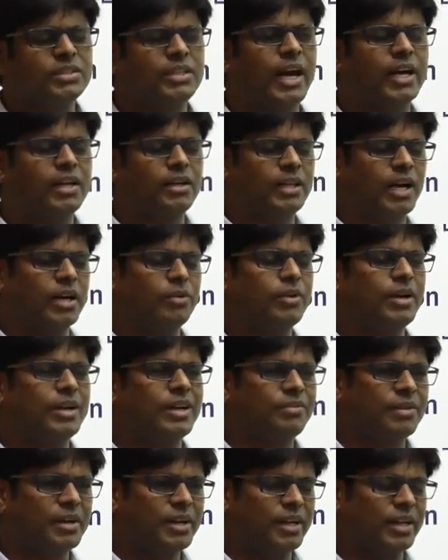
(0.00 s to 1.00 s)
That will
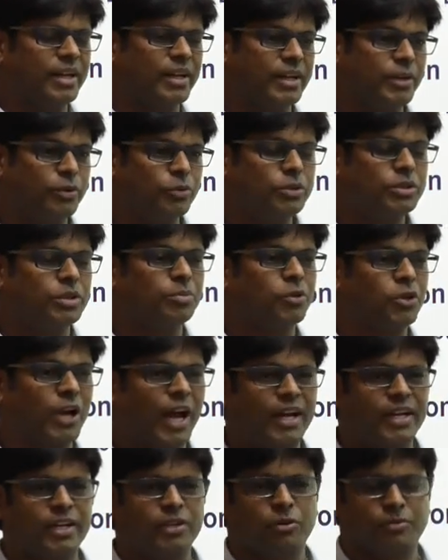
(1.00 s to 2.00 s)
definitely reduce the
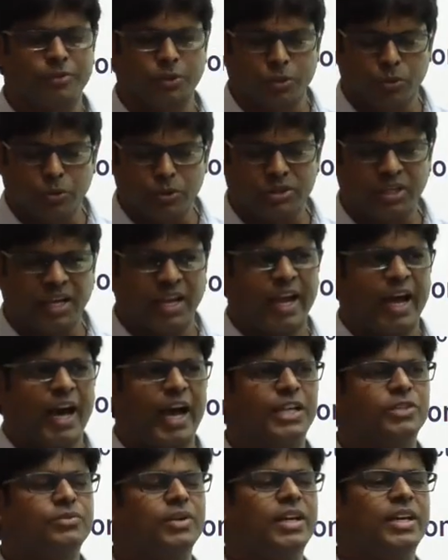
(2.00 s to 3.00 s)
mortality of the goats
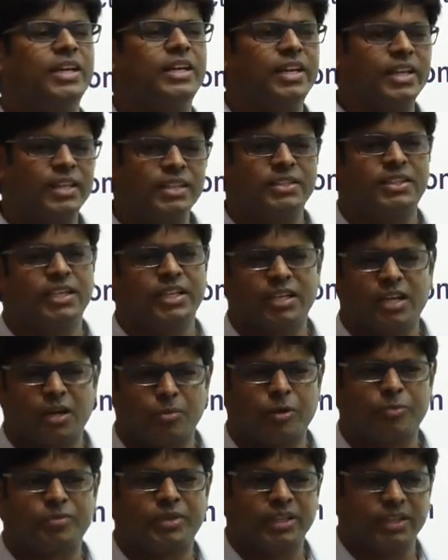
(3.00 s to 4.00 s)
as well increase the
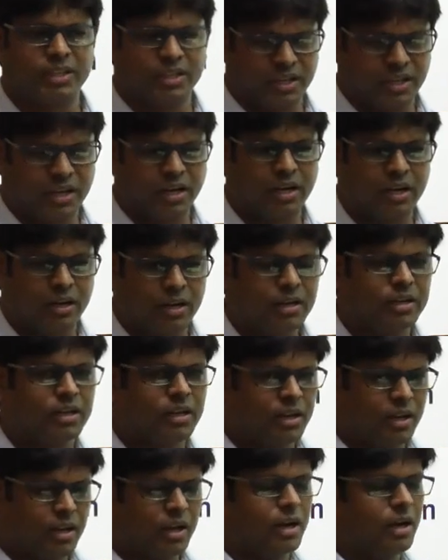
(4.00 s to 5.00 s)
income of the
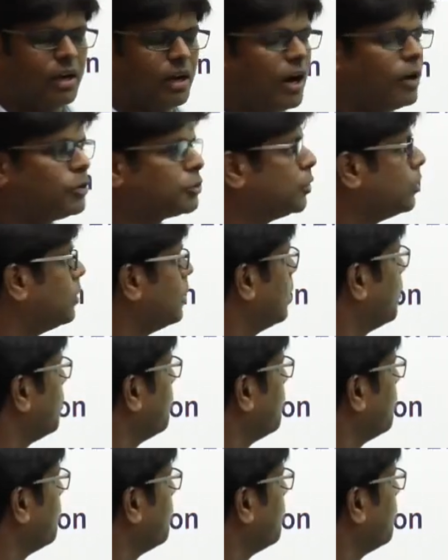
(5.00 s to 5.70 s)
household.